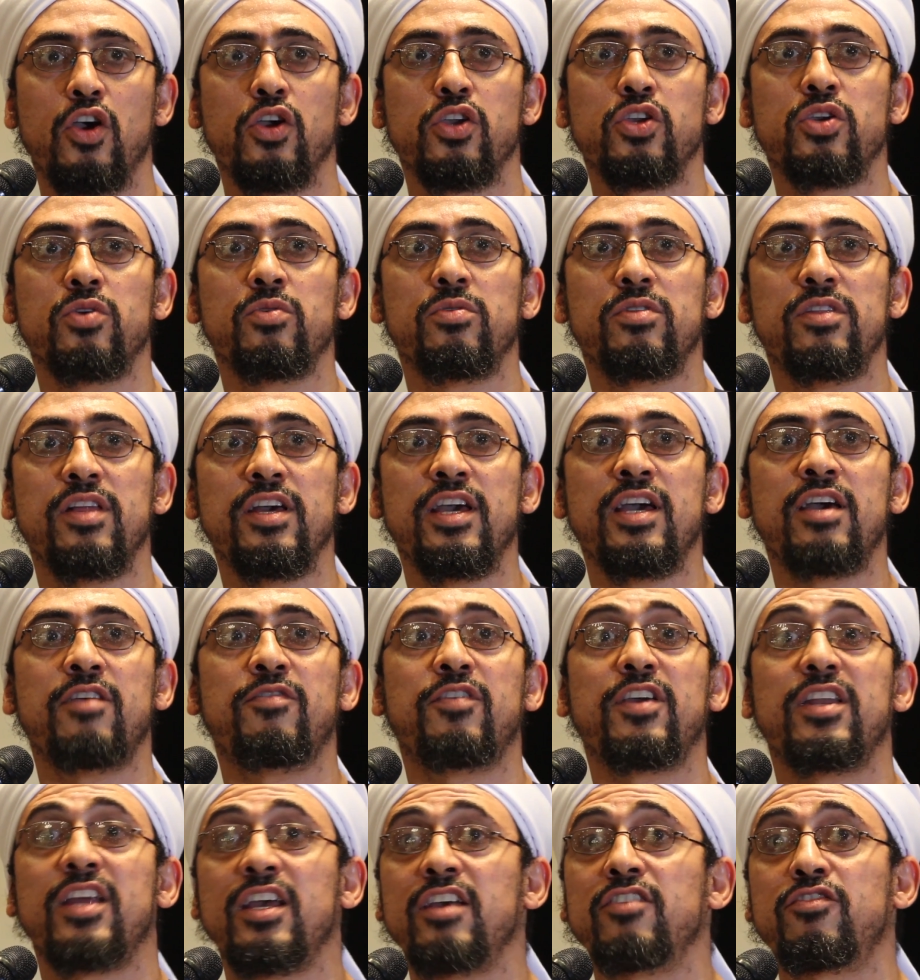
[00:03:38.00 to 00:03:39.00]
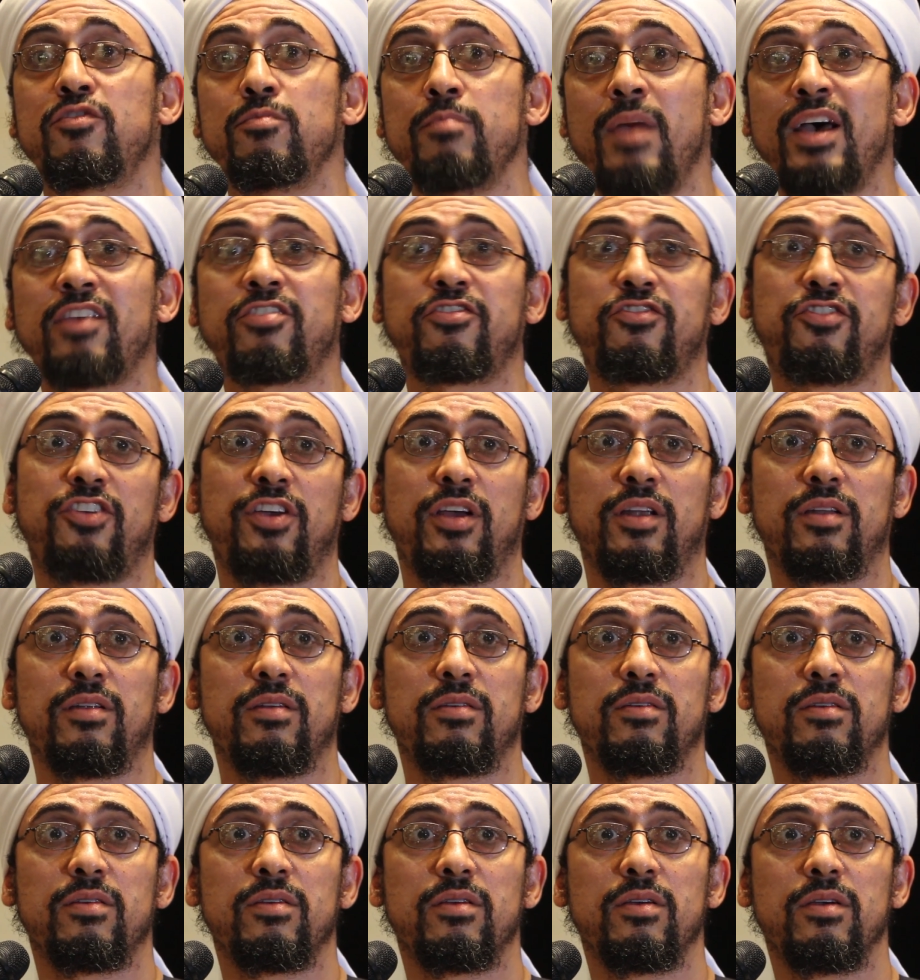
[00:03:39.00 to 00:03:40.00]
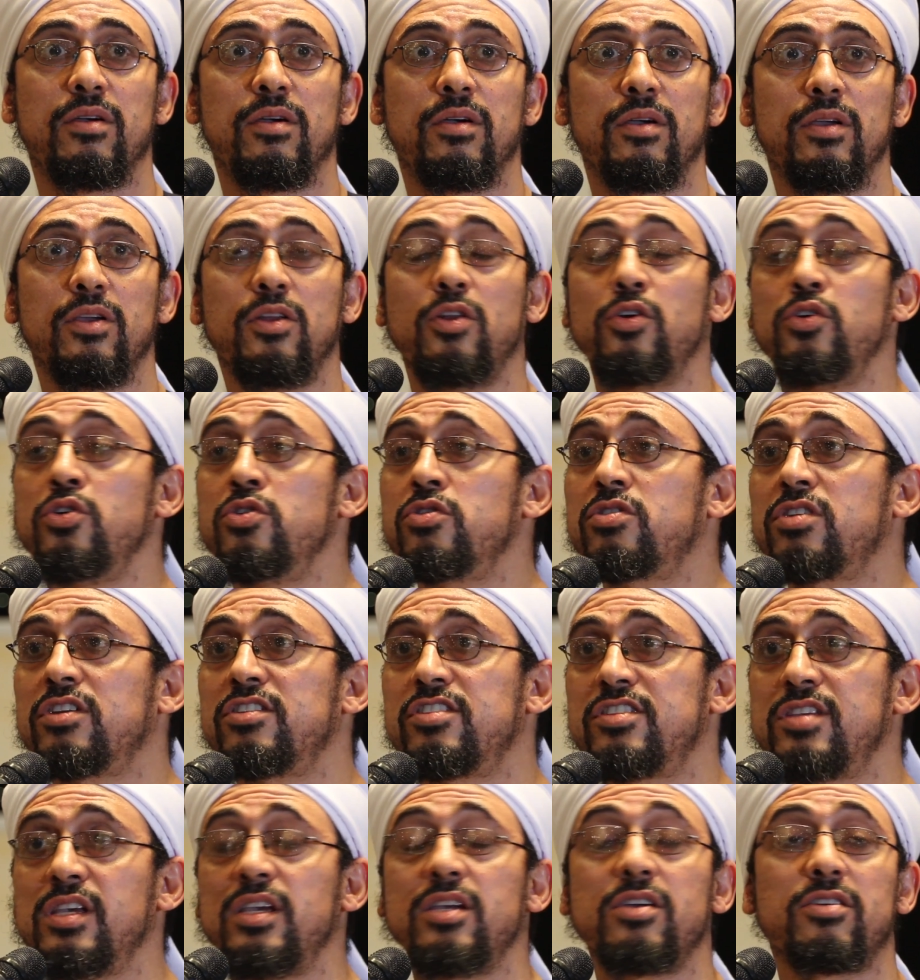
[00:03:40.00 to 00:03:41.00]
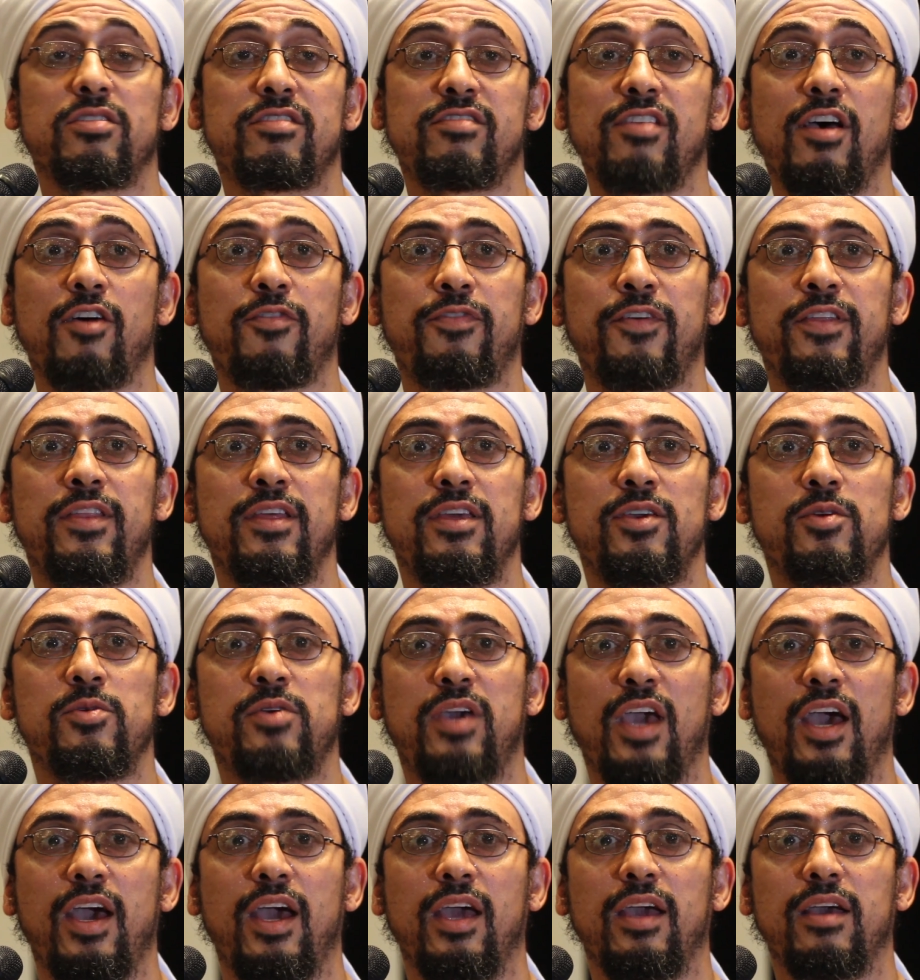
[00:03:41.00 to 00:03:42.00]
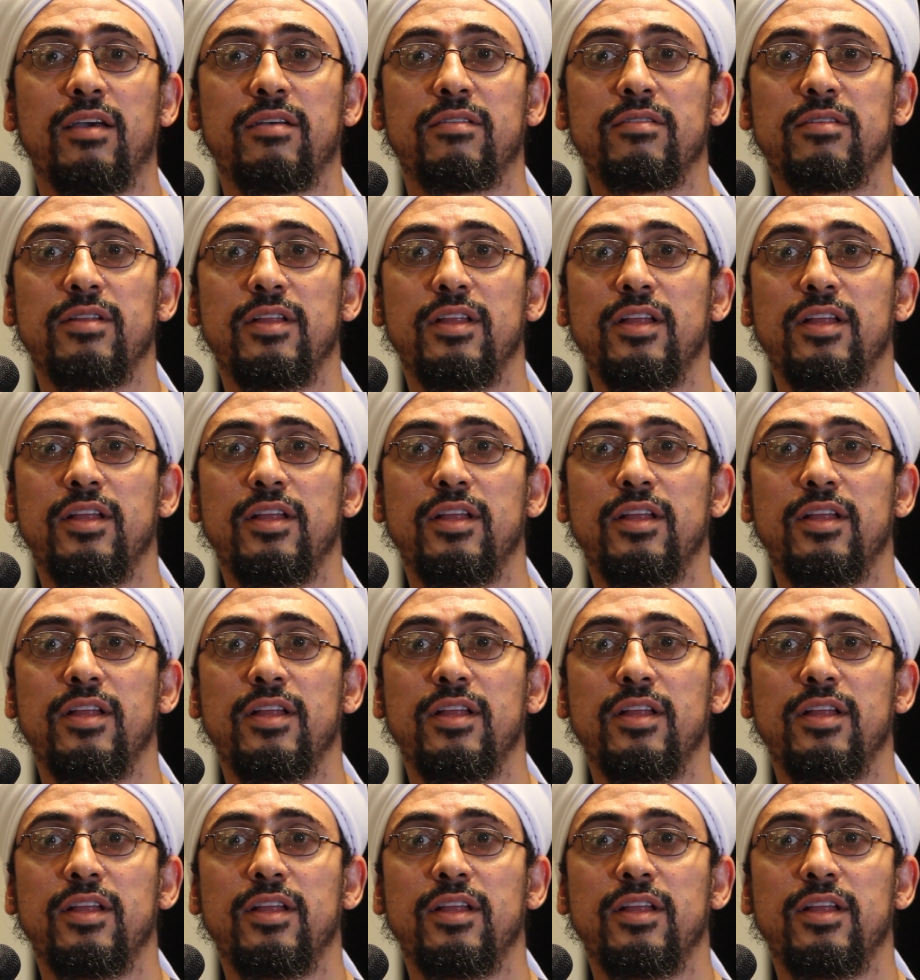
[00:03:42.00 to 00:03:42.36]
You live in his masjid. You know, you could see yourself in the UK.